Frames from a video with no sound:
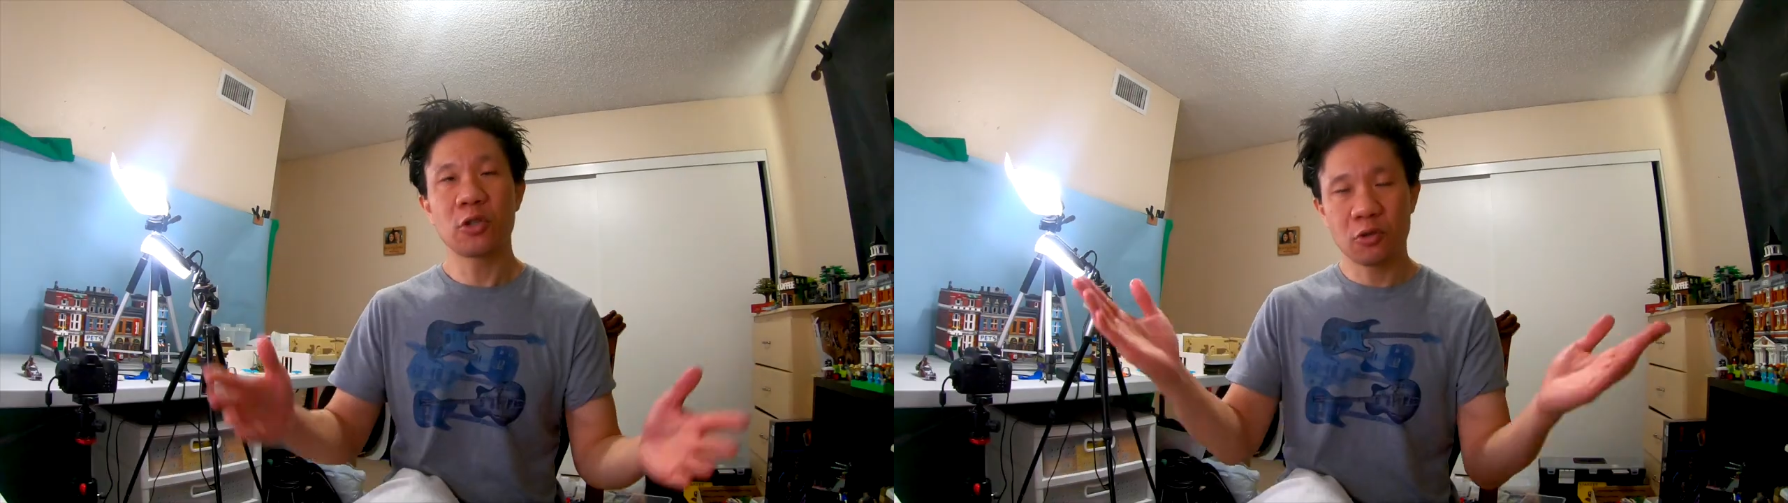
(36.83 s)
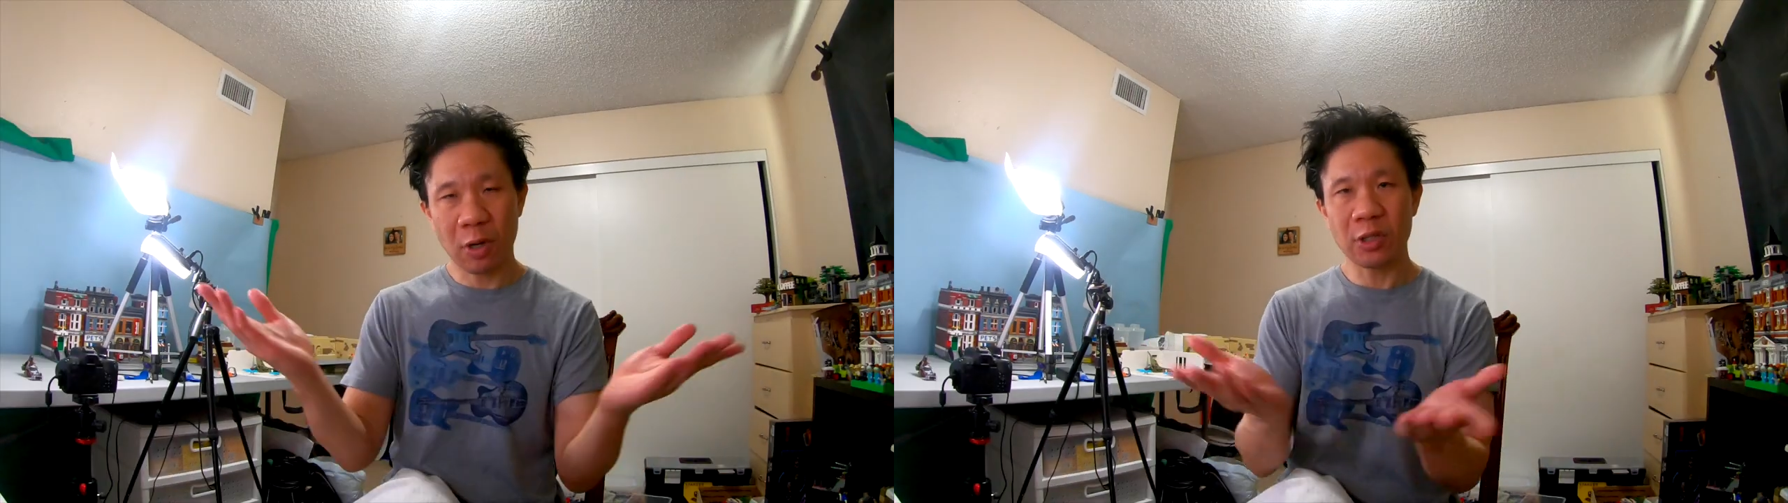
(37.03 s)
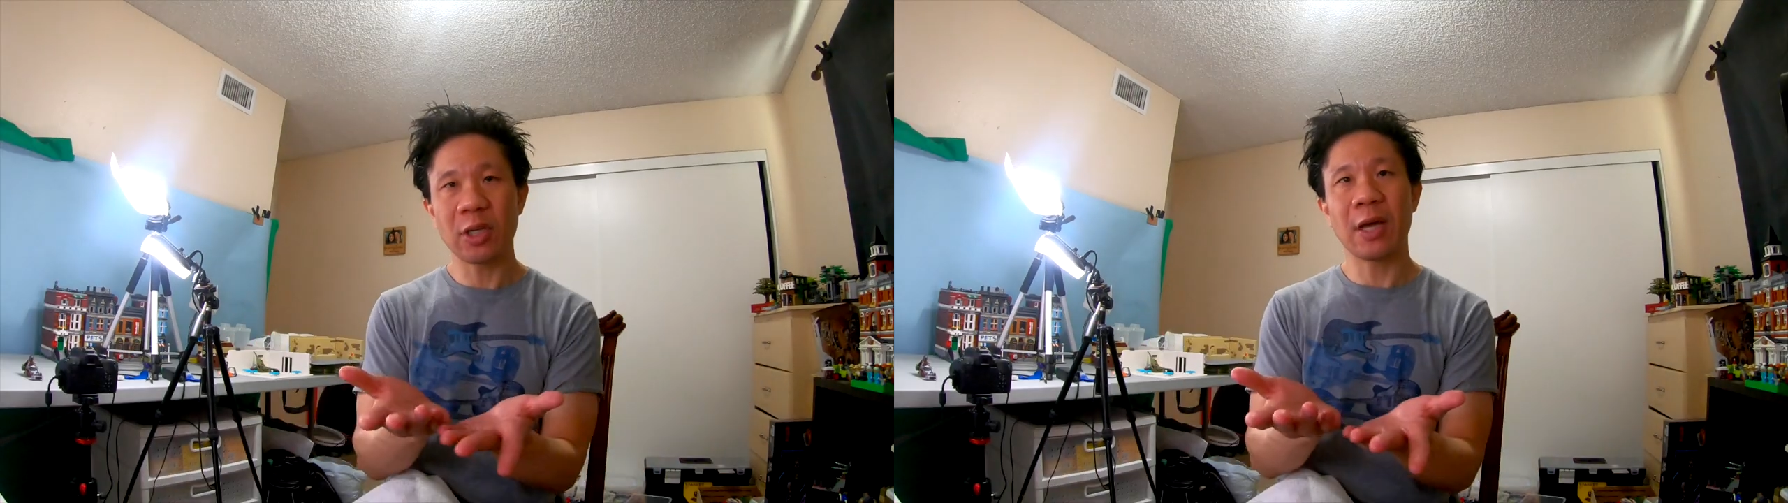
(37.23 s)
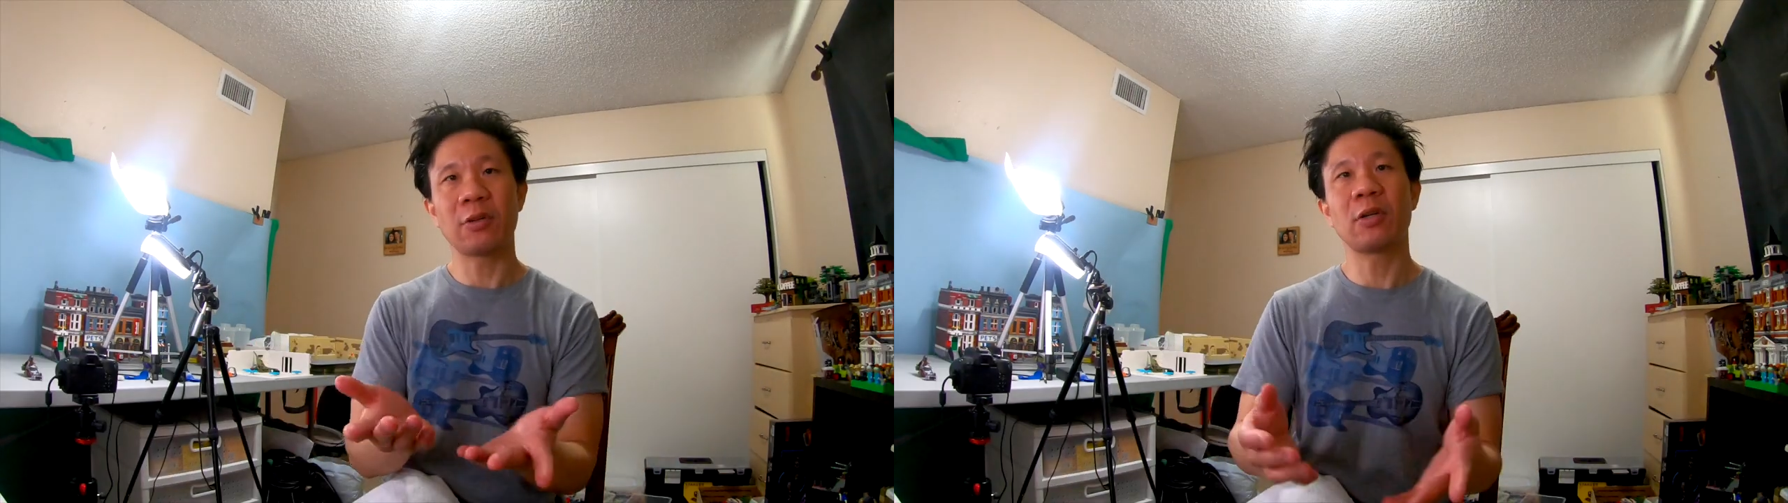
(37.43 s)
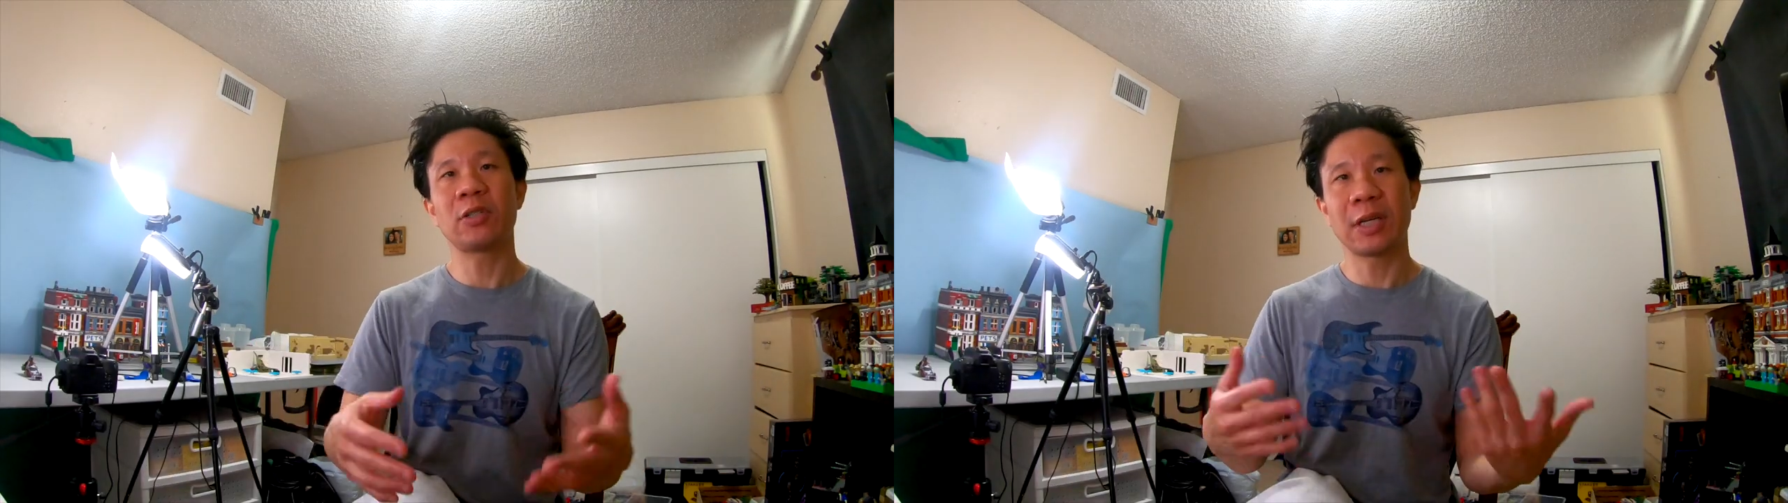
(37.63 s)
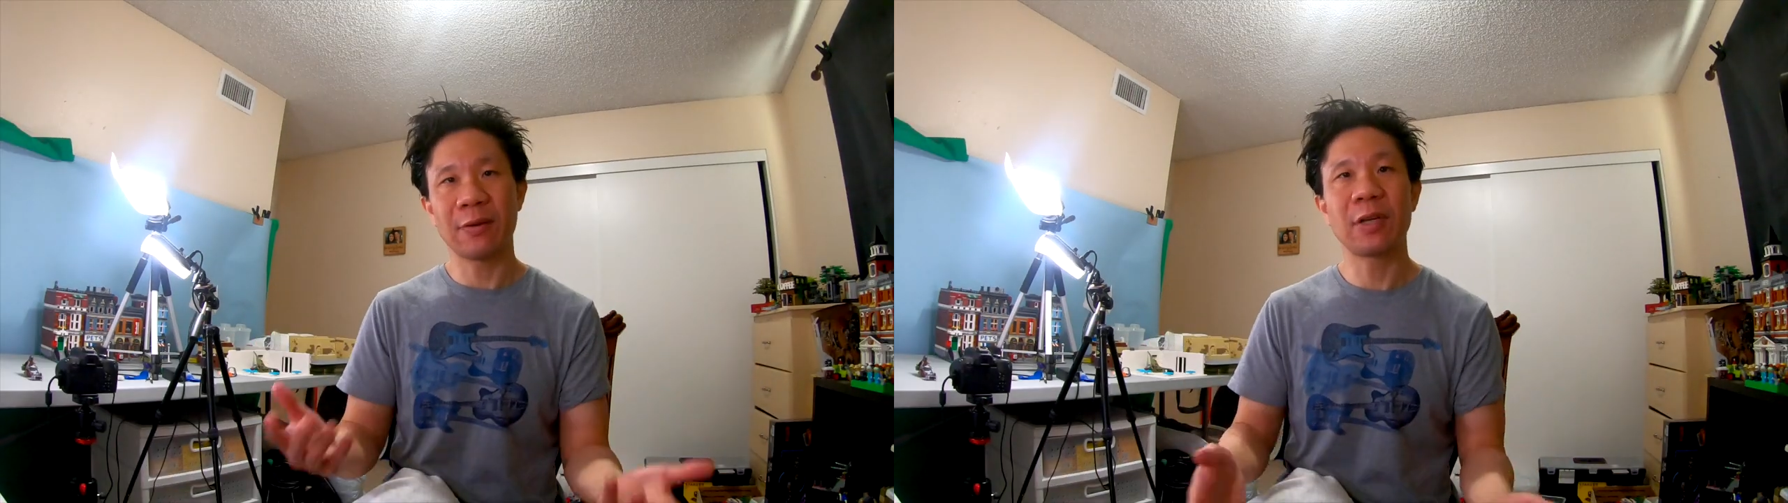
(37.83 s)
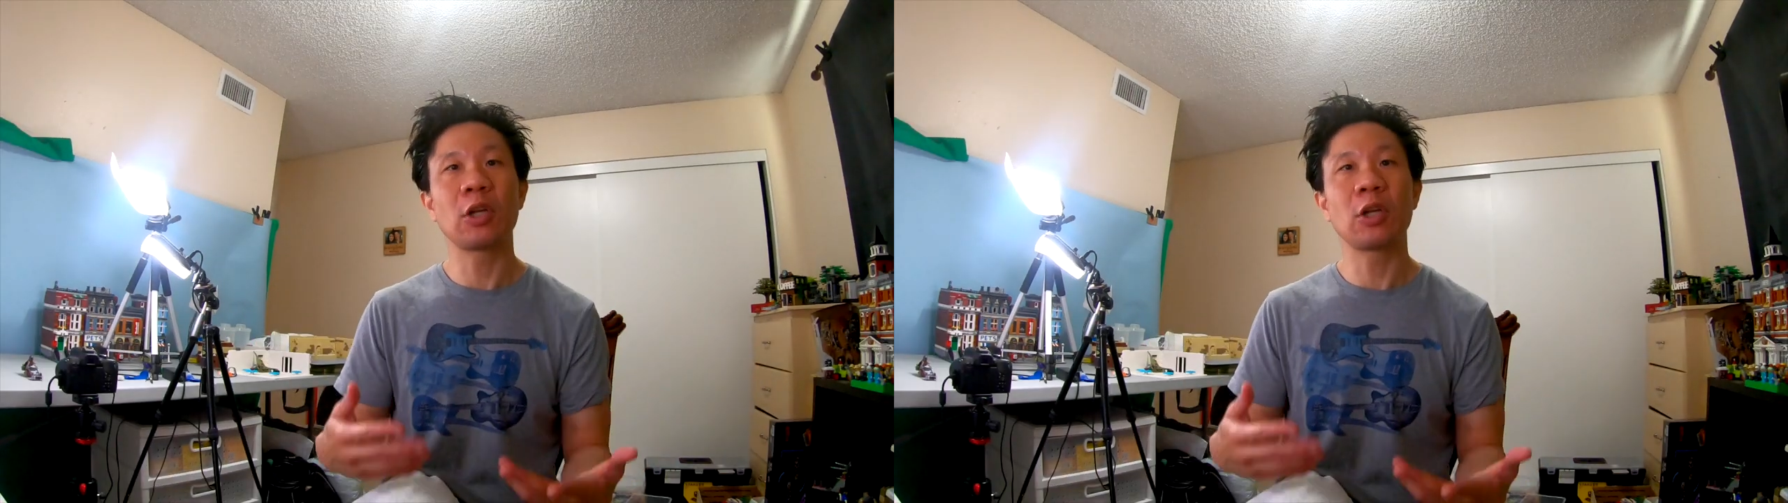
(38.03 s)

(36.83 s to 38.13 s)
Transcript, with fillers: strung together to give an